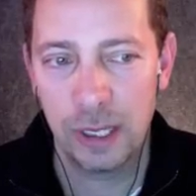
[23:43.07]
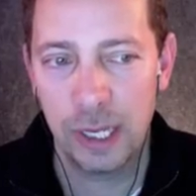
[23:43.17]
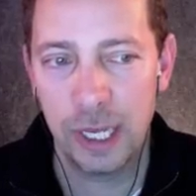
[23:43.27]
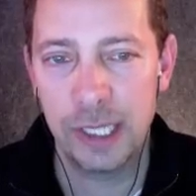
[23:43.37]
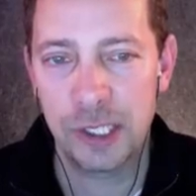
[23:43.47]

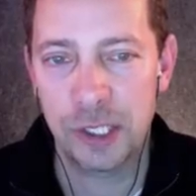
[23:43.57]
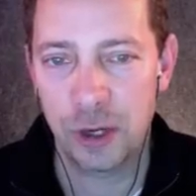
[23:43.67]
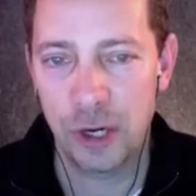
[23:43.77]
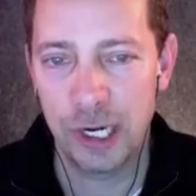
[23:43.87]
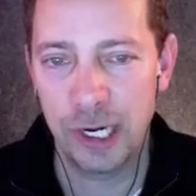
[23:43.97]
and
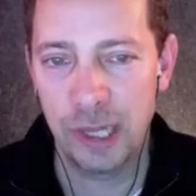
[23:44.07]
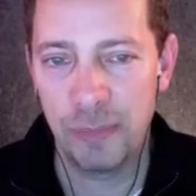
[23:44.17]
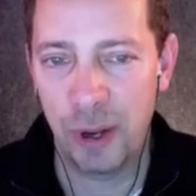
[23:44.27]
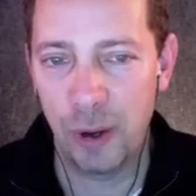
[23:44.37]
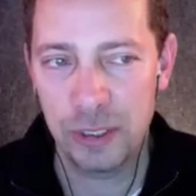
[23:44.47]
insert it into the
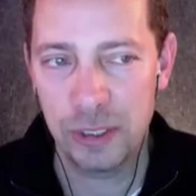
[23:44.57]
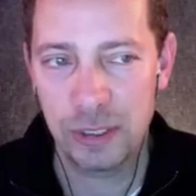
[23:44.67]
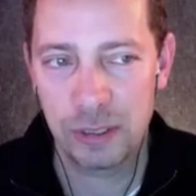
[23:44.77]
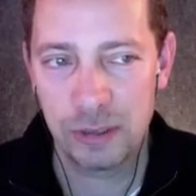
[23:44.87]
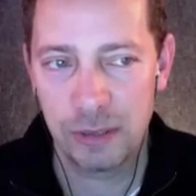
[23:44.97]
post.